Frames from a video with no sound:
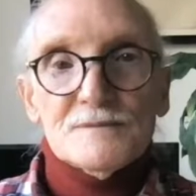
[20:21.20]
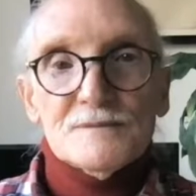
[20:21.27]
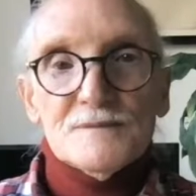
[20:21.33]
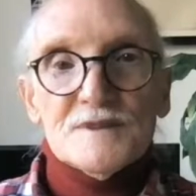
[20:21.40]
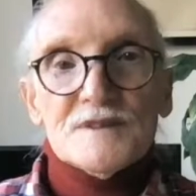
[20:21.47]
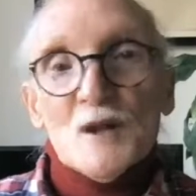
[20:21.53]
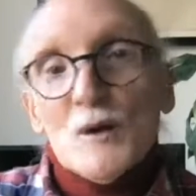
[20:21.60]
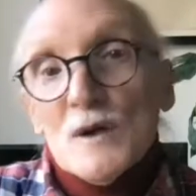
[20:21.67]

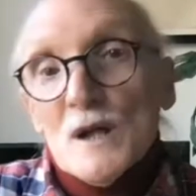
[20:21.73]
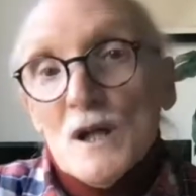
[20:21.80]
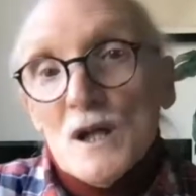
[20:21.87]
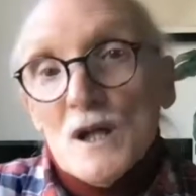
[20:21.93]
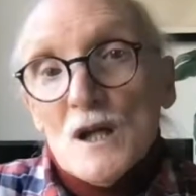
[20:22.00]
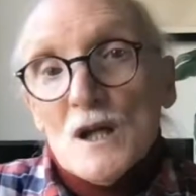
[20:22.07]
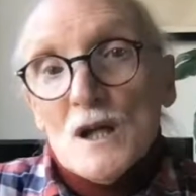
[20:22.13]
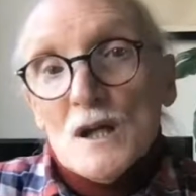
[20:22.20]
So,
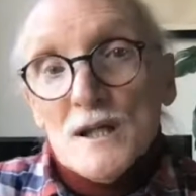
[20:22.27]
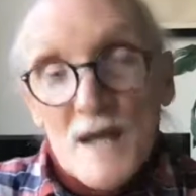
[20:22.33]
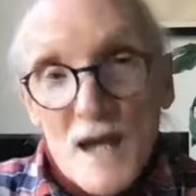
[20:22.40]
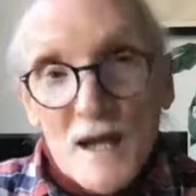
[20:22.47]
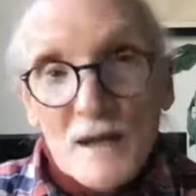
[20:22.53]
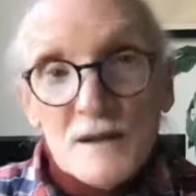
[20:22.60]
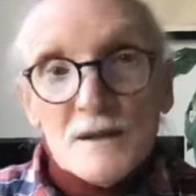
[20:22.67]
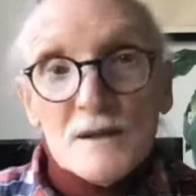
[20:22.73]

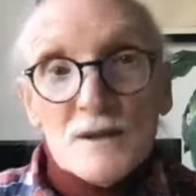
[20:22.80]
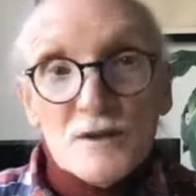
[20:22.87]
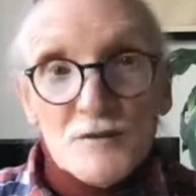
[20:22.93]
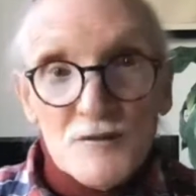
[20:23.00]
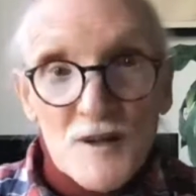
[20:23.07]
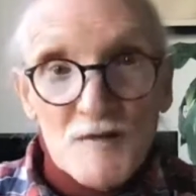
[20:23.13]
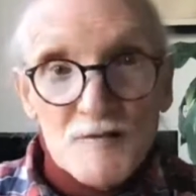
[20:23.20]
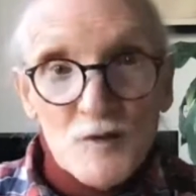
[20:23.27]
yeah, your
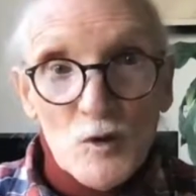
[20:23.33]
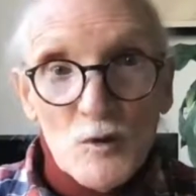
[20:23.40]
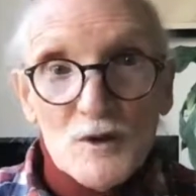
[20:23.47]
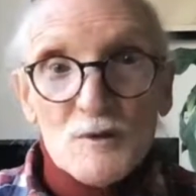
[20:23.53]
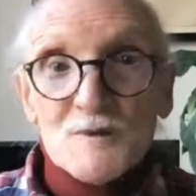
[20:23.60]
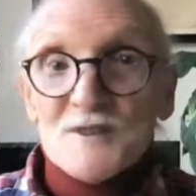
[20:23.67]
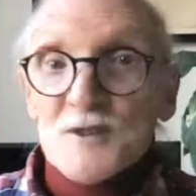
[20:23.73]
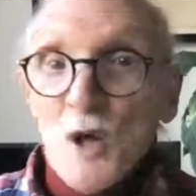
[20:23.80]
freight
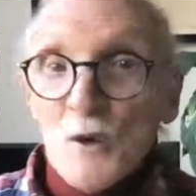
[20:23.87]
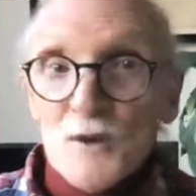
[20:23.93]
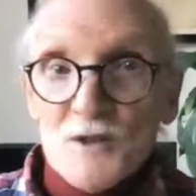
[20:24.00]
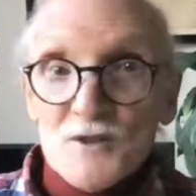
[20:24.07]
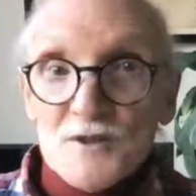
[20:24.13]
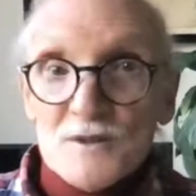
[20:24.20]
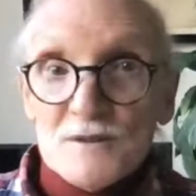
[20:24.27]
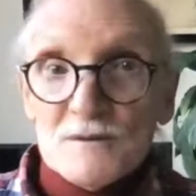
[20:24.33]
forwarder is
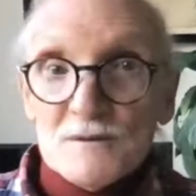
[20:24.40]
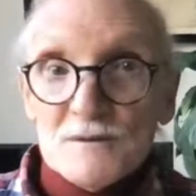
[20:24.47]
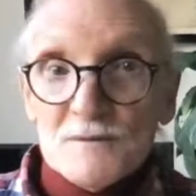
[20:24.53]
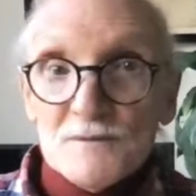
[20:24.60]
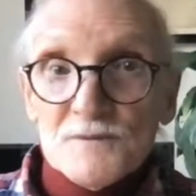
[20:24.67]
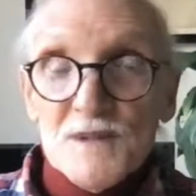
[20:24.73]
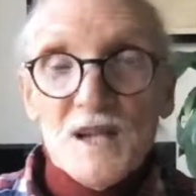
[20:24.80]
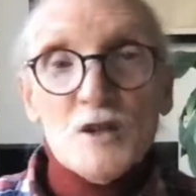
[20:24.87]
honest.
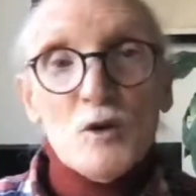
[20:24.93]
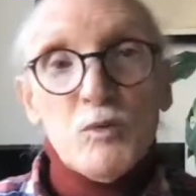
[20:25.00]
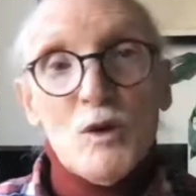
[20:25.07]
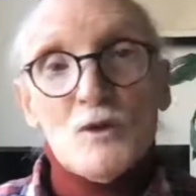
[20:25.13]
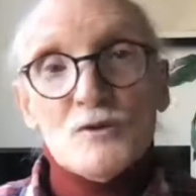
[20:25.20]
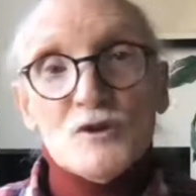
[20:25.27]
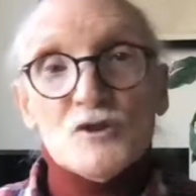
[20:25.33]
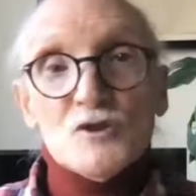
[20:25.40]
They
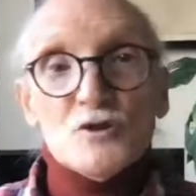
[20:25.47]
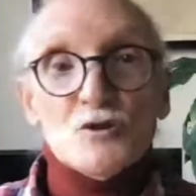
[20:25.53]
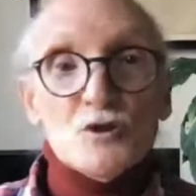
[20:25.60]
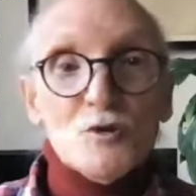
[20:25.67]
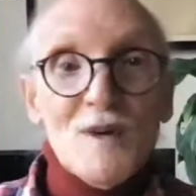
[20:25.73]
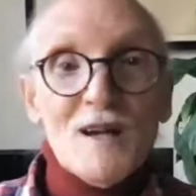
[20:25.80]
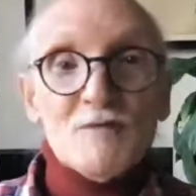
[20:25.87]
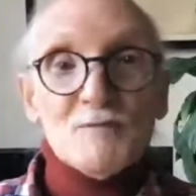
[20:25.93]
quoted you
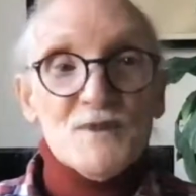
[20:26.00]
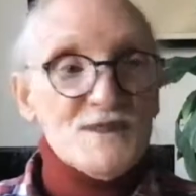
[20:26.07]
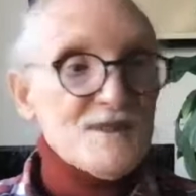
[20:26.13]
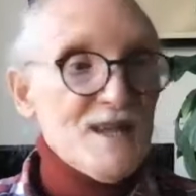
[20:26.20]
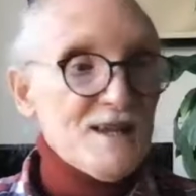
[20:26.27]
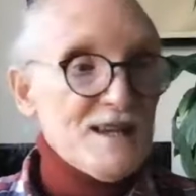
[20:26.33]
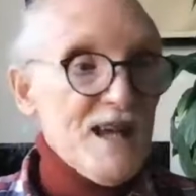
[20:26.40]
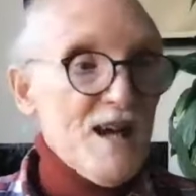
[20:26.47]

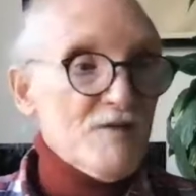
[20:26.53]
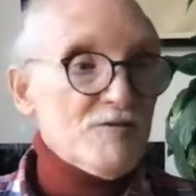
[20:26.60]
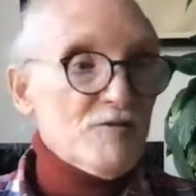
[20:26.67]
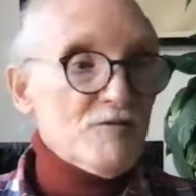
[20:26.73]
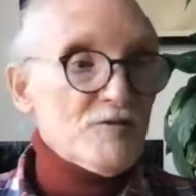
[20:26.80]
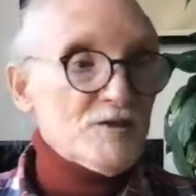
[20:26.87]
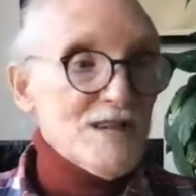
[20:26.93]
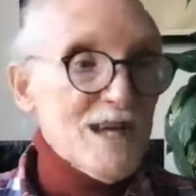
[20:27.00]
12% CAF
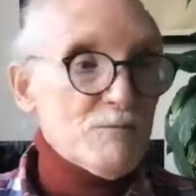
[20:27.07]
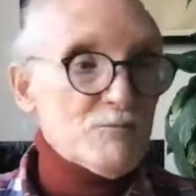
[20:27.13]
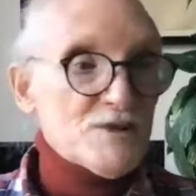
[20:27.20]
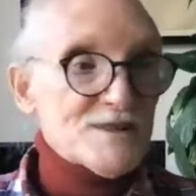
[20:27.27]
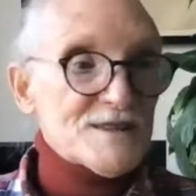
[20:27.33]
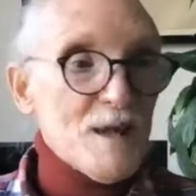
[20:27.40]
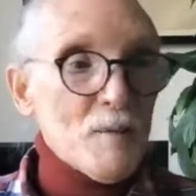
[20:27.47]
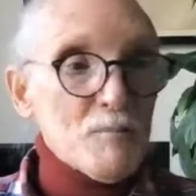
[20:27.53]
and
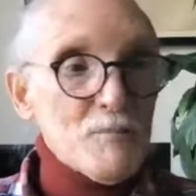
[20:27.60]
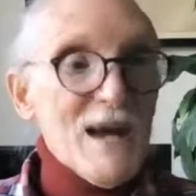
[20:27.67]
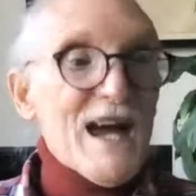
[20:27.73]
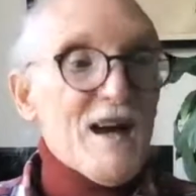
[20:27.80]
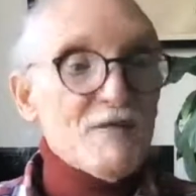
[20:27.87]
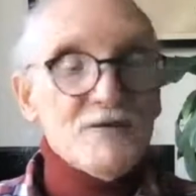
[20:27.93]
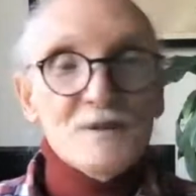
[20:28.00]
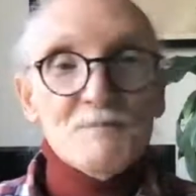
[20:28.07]
10%
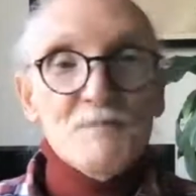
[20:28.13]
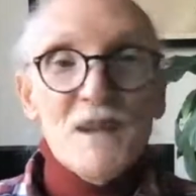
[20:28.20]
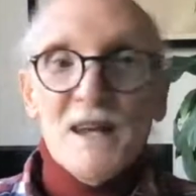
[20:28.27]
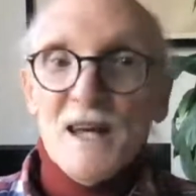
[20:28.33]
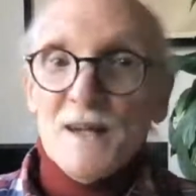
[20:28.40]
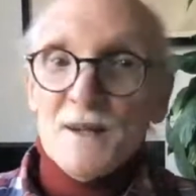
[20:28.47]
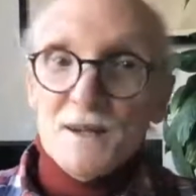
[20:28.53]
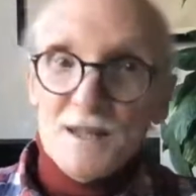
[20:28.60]
BAF,
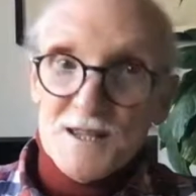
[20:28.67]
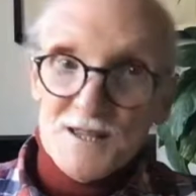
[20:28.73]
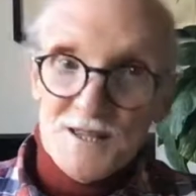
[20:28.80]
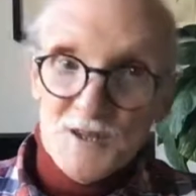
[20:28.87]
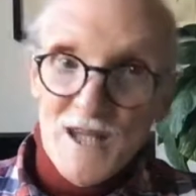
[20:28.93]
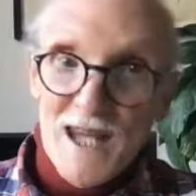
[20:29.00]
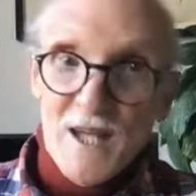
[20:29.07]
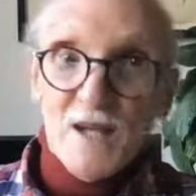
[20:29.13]
and it is
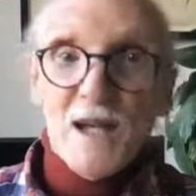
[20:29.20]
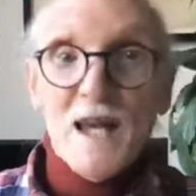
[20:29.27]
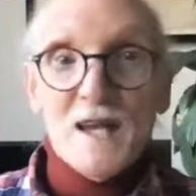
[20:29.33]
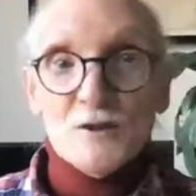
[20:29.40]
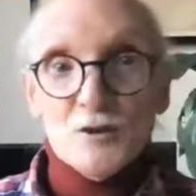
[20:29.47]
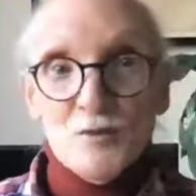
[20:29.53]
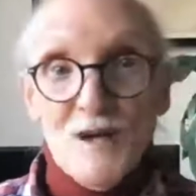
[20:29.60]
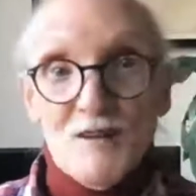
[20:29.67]
10
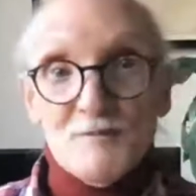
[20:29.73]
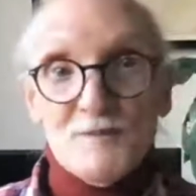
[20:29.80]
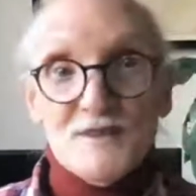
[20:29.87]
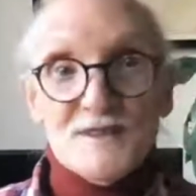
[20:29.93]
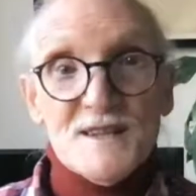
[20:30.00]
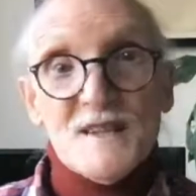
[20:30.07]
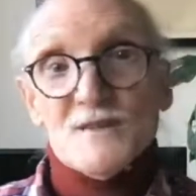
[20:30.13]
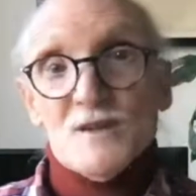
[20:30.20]
and
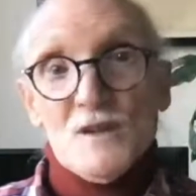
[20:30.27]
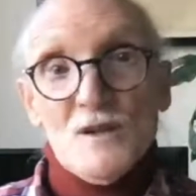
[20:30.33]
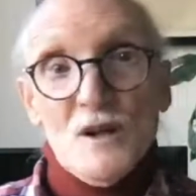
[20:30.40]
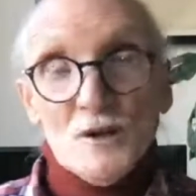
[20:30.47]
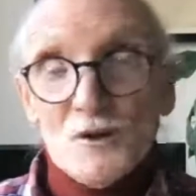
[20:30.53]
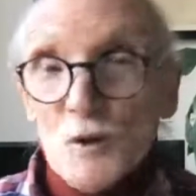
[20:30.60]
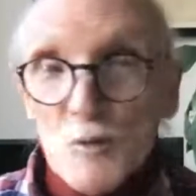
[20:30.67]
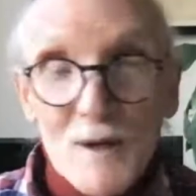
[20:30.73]
12%
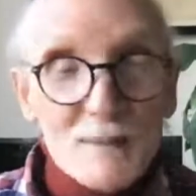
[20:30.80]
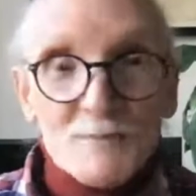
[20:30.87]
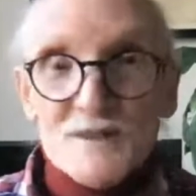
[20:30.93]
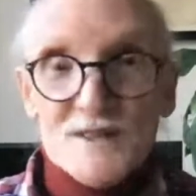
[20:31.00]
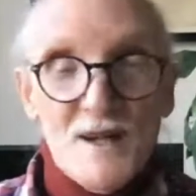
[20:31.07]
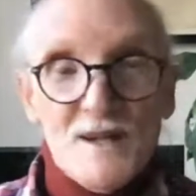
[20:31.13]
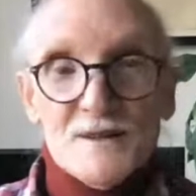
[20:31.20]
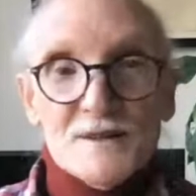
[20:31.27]
on the
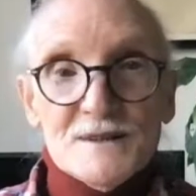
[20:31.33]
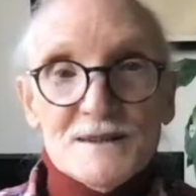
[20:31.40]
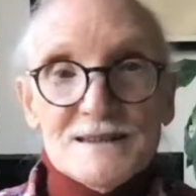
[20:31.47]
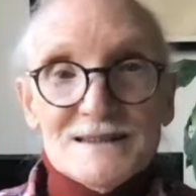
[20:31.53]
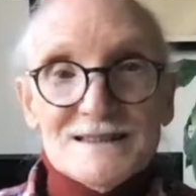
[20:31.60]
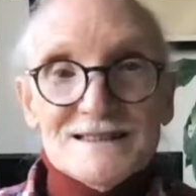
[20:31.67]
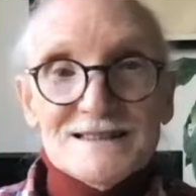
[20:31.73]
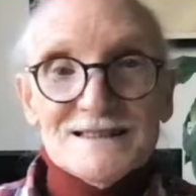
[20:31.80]
website.
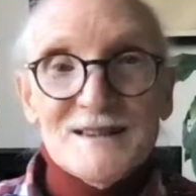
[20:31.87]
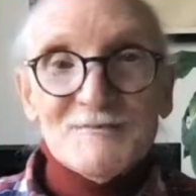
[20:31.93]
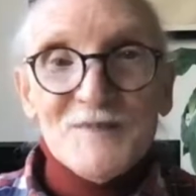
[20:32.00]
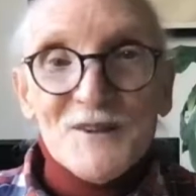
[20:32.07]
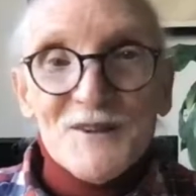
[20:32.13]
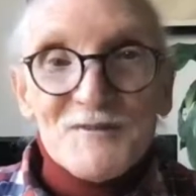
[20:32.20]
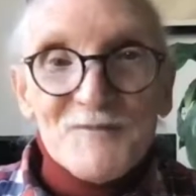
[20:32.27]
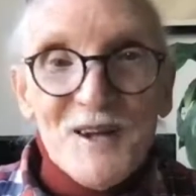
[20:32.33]

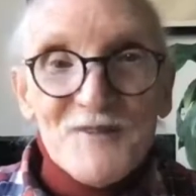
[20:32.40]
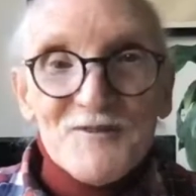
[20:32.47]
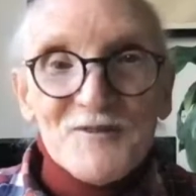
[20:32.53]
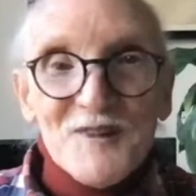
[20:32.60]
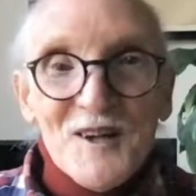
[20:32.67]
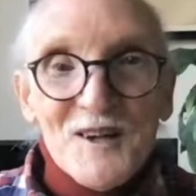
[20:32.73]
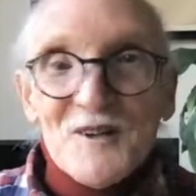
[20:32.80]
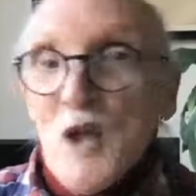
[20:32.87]
But you might
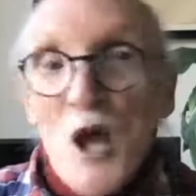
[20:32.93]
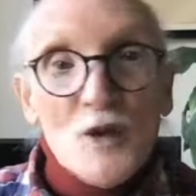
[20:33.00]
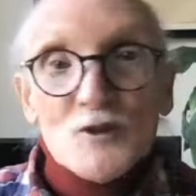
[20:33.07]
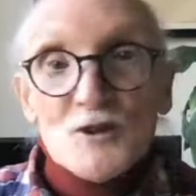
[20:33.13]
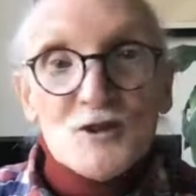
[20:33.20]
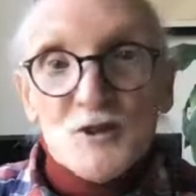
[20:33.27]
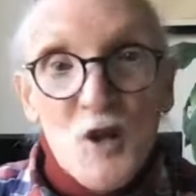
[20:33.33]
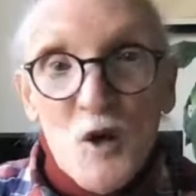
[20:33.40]
find
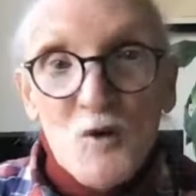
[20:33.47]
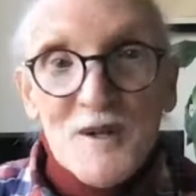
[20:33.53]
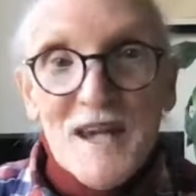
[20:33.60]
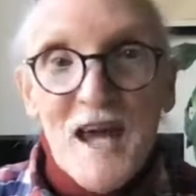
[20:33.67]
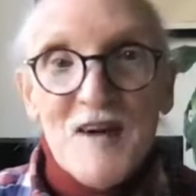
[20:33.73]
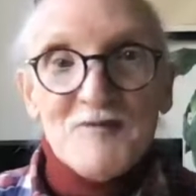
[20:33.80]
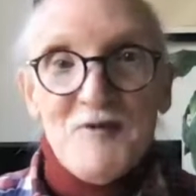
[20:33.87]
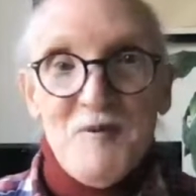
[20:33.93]
there's no
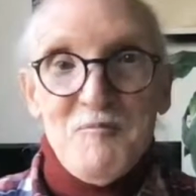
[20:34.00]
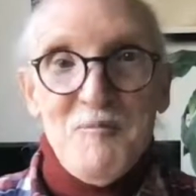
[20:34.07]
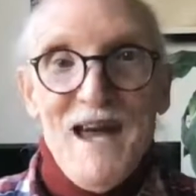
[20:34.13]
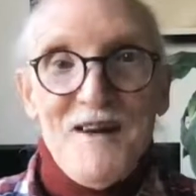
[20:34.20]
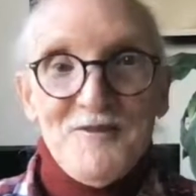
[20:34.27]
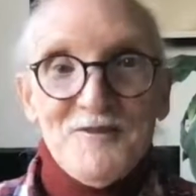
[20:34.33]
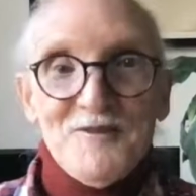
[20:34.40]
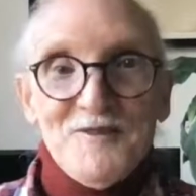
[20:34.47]
CAF and BAF.